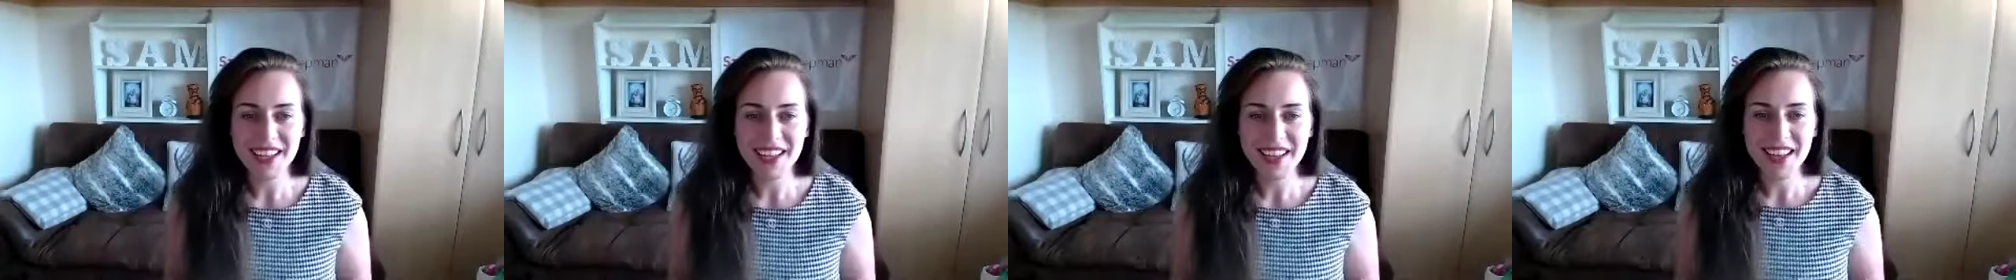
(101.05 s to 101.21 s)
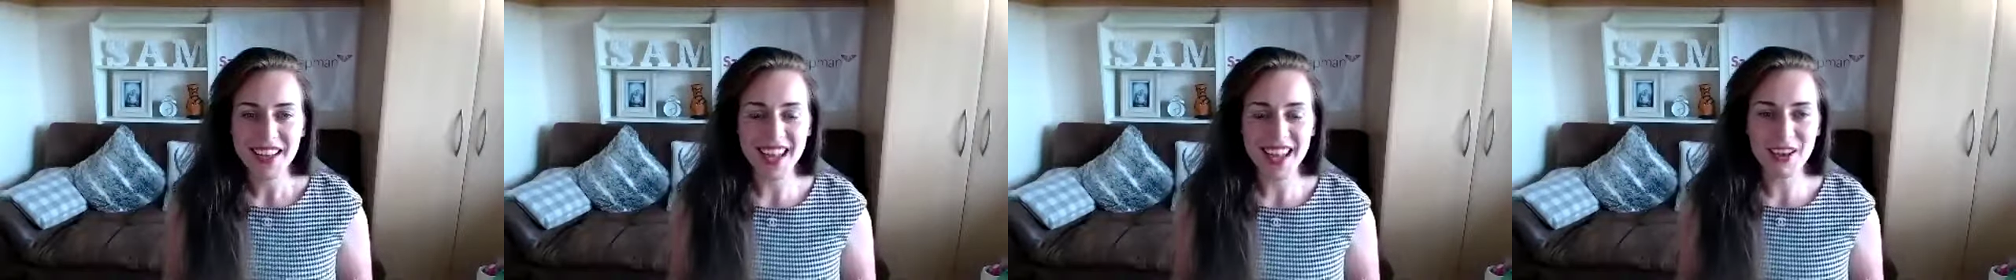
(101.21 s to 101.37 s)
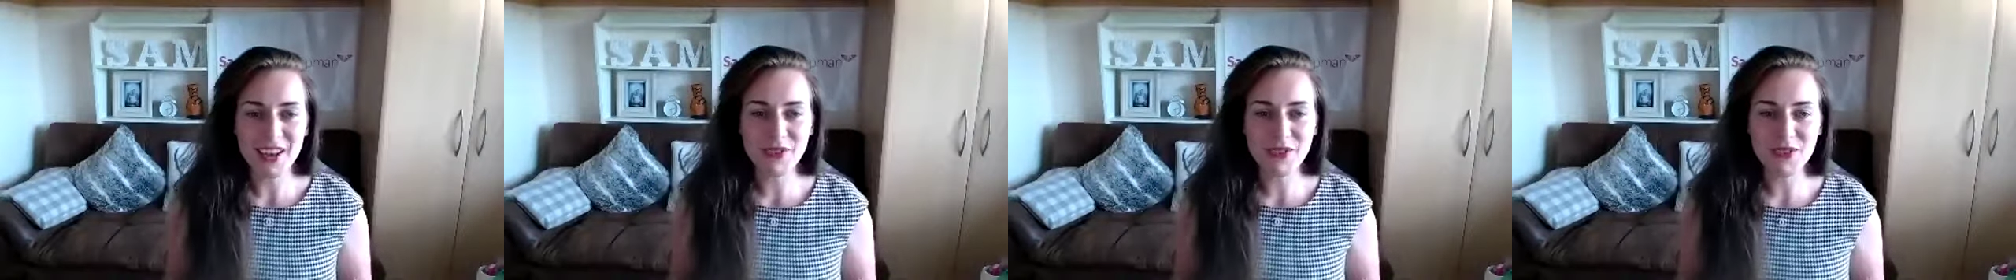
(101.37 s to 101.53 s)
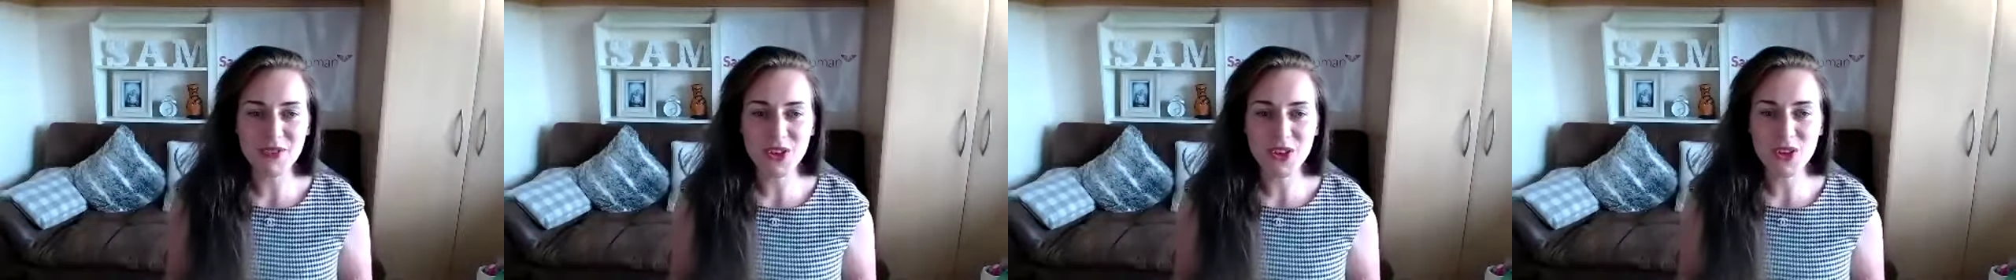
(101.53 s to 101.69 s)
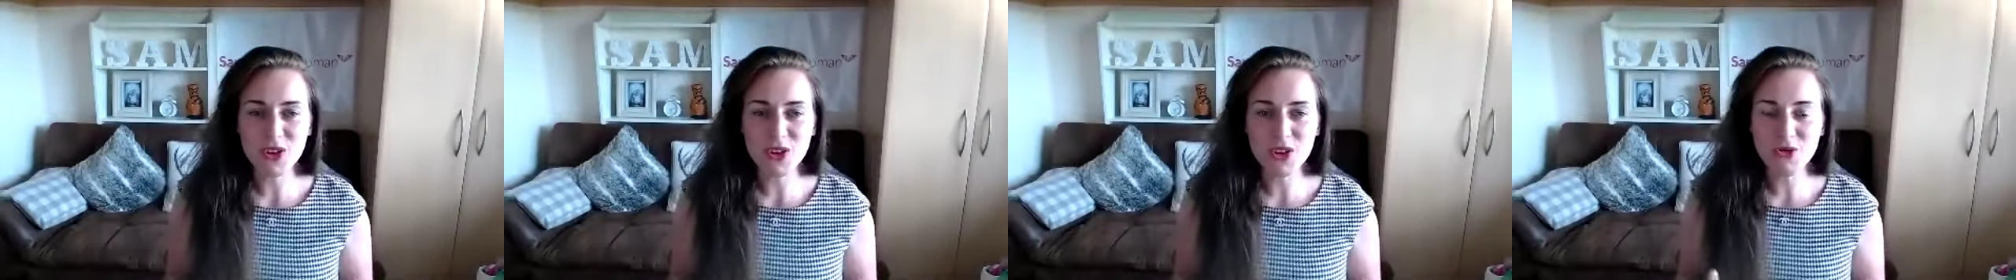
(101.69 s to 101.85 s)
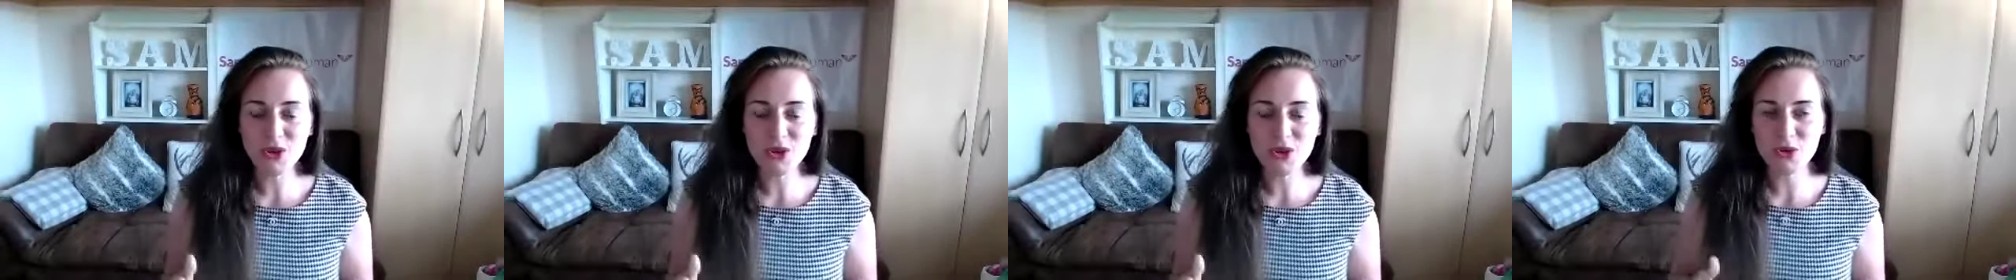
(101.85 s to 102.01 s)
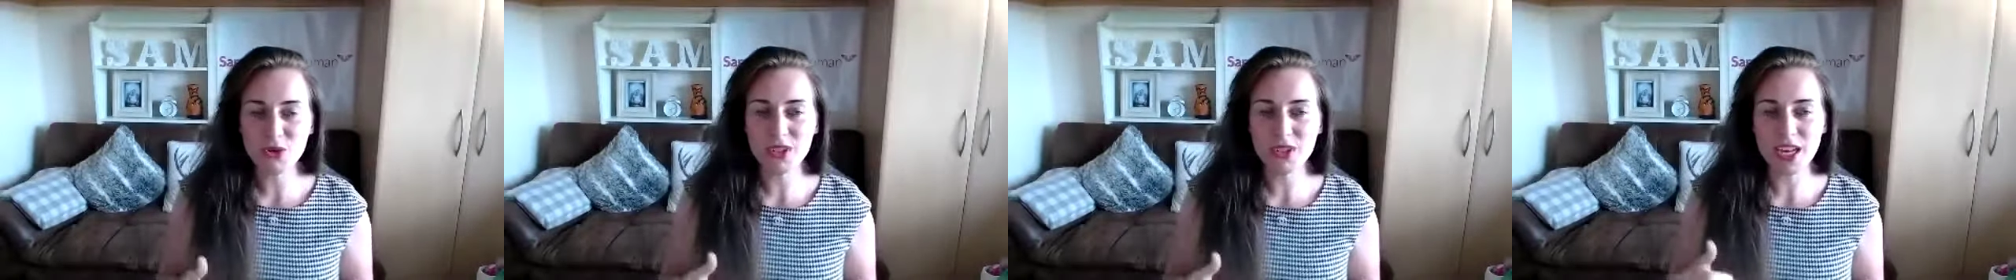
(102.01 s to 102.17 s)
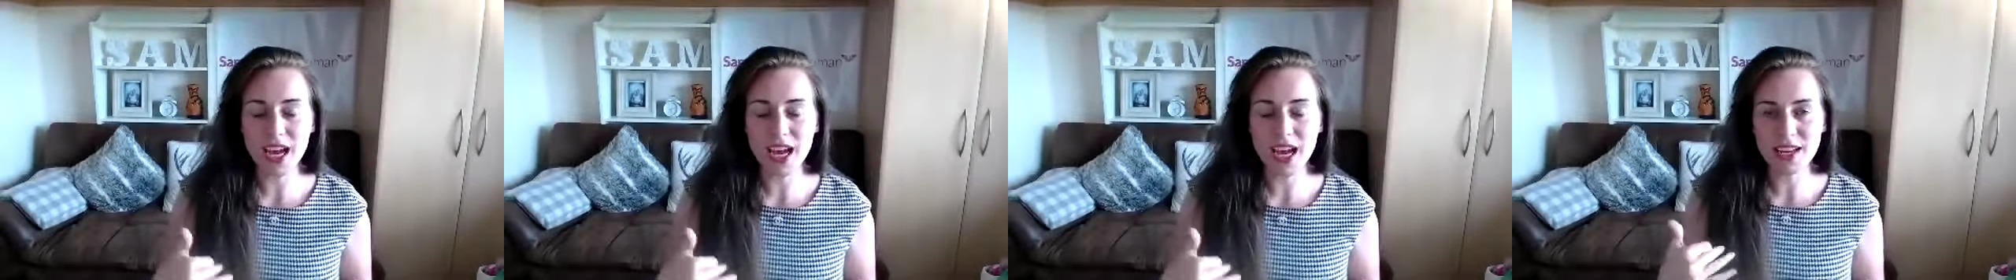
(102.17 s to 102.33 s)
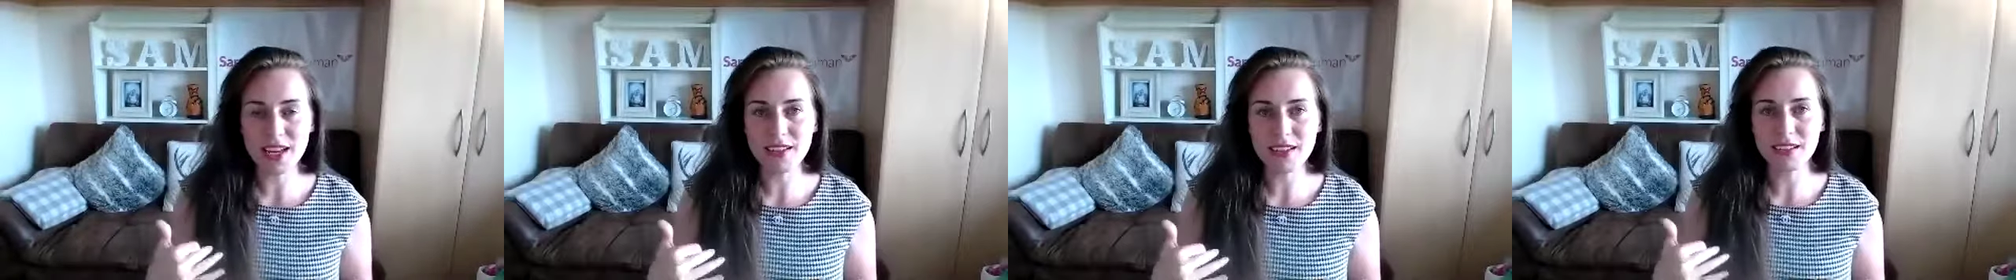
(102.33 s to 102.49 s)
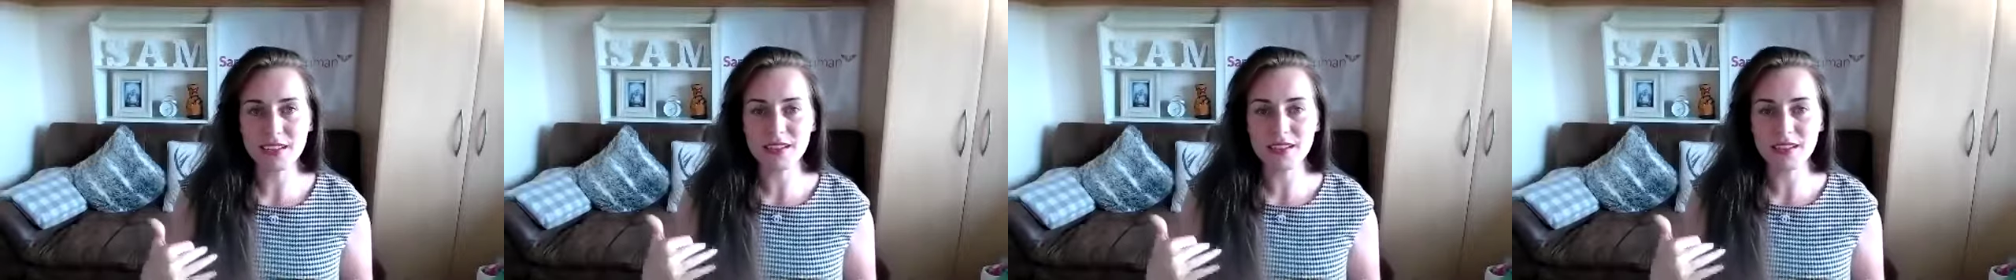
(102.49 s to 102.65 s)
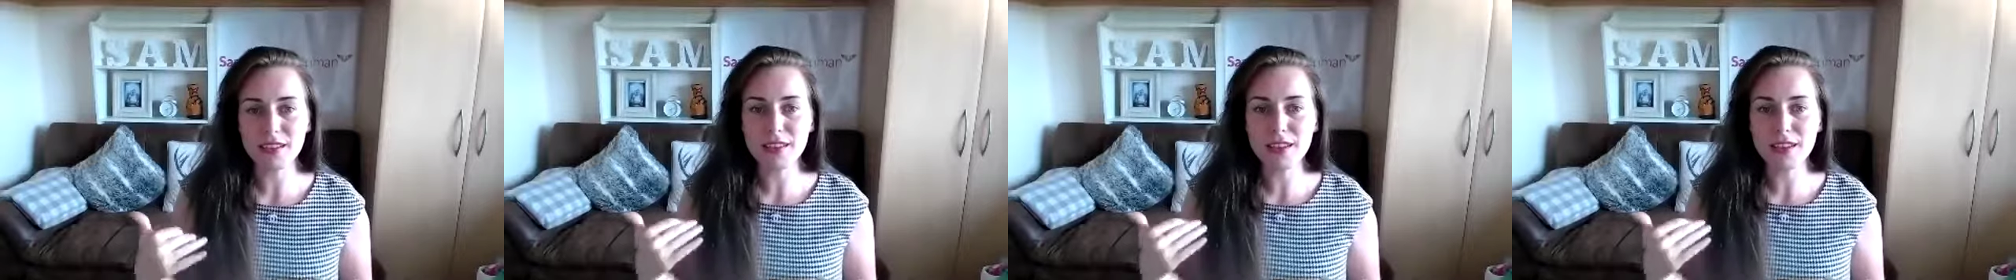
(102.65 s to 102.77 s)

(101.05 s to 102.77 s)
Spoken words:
if you don't handle